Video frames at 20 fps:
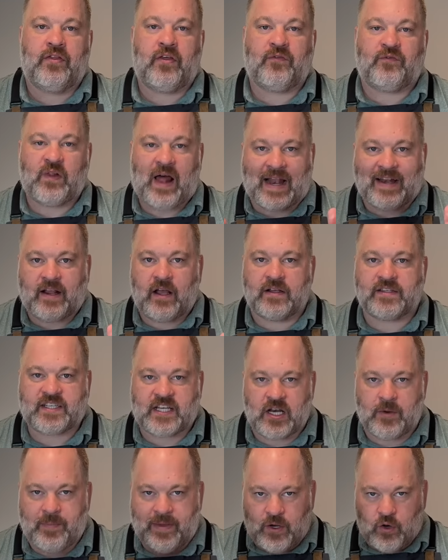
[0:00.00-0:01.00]
The flat cut's
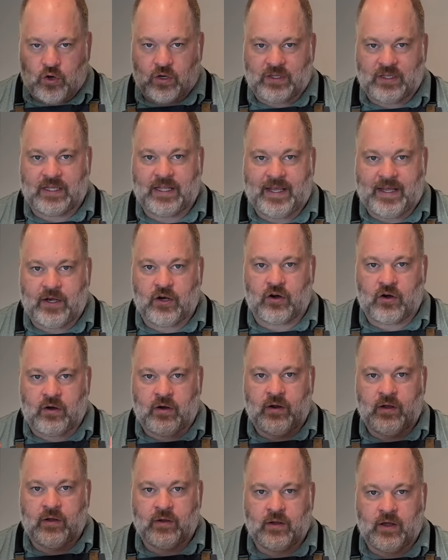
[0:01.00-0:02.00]
gonna be your
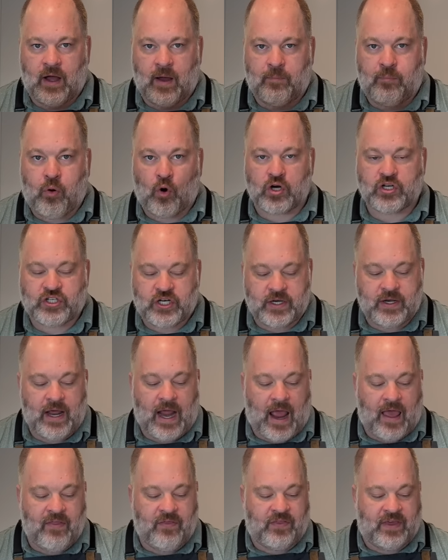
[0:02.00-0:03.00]
leaner portion,
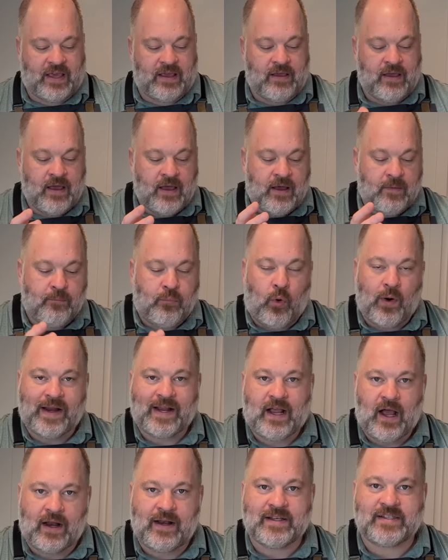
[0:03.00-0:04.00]
and the
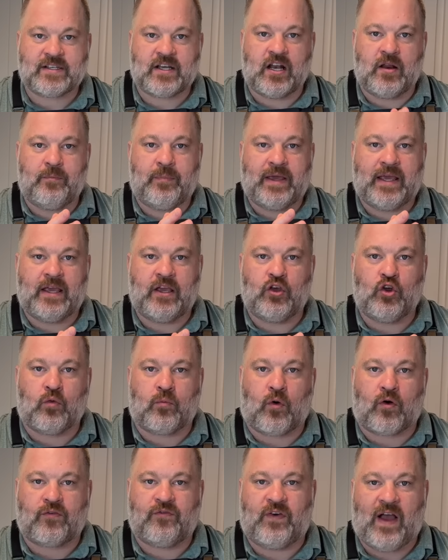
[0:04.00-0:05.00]
point cut is gonna be your
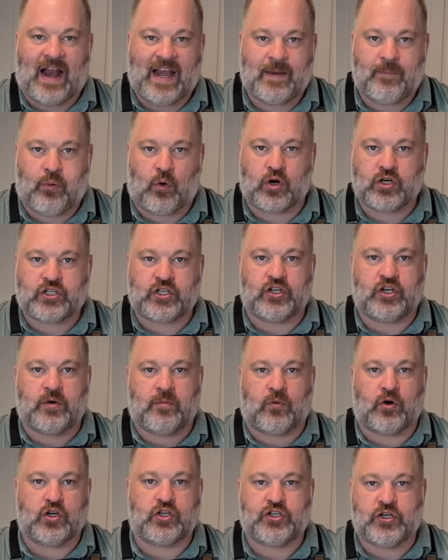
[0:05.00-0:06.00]
more fatty portion, your
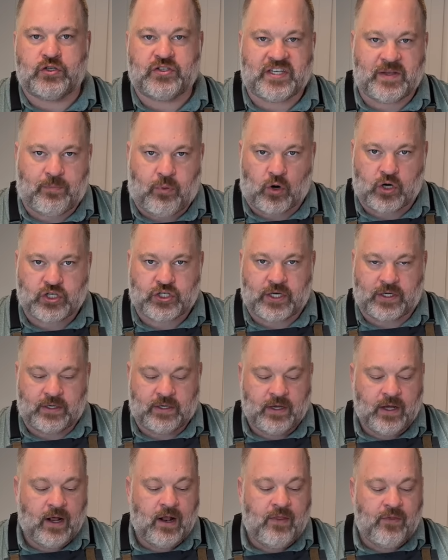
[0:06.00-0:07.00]
more juicy portion.
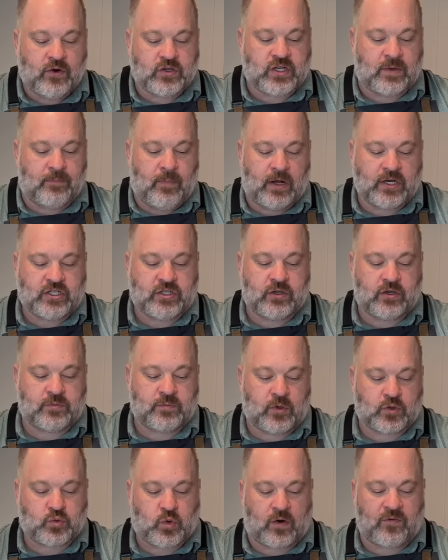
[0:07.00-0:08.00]
There's
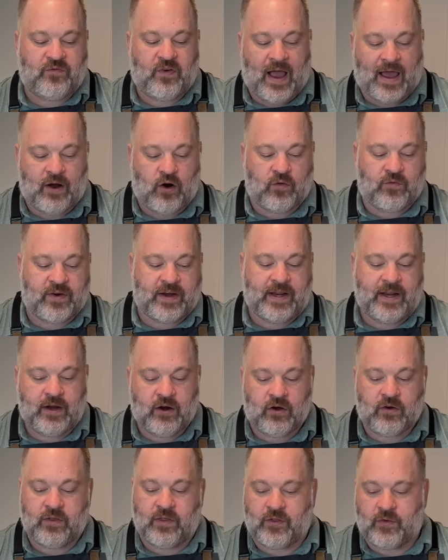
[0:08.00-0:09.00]
much more fat over
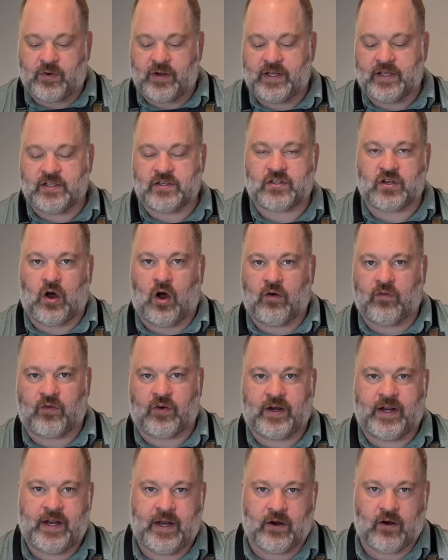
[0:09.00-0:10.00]
here than there is
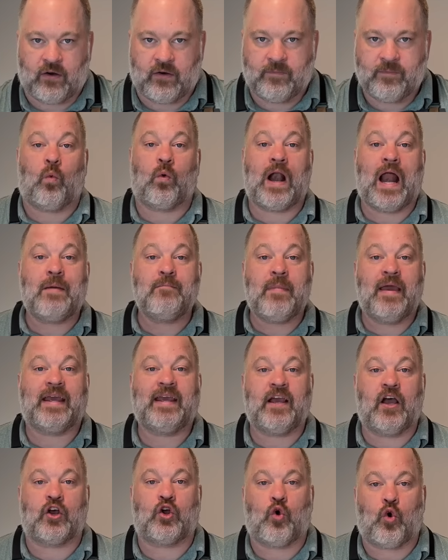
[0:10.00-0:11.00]
over here. When I'm
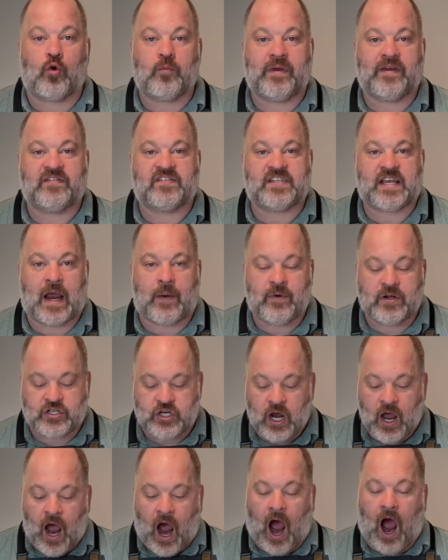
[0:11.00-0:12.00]
making a corned beef
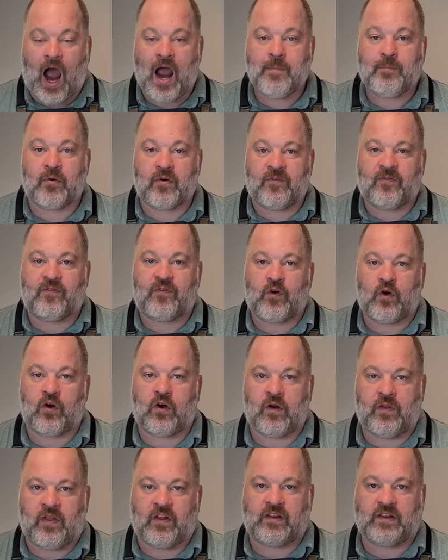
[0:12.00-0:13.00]
sandwich, I
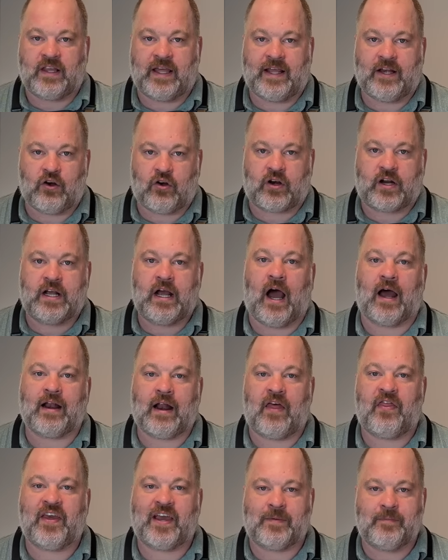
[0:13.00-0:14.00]
prefer the leaner cut.
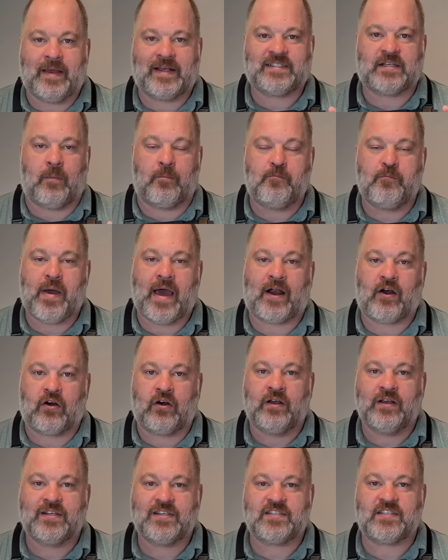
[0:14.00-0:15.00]
I think it makes a
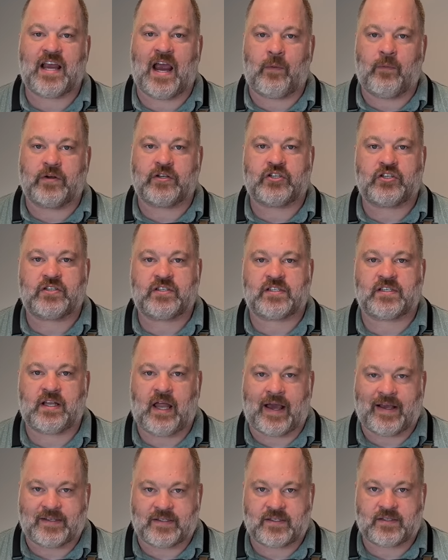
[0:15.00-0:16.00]
better sandwich
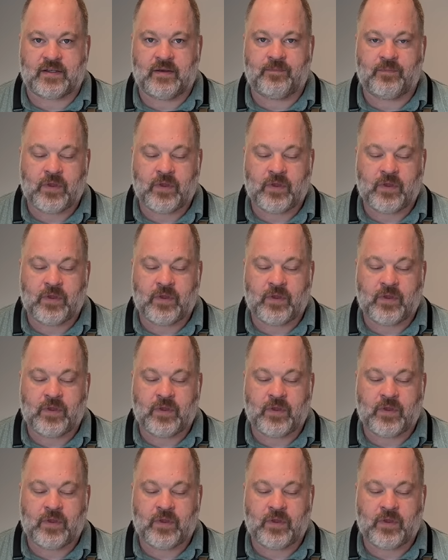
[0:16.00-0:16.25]
slice.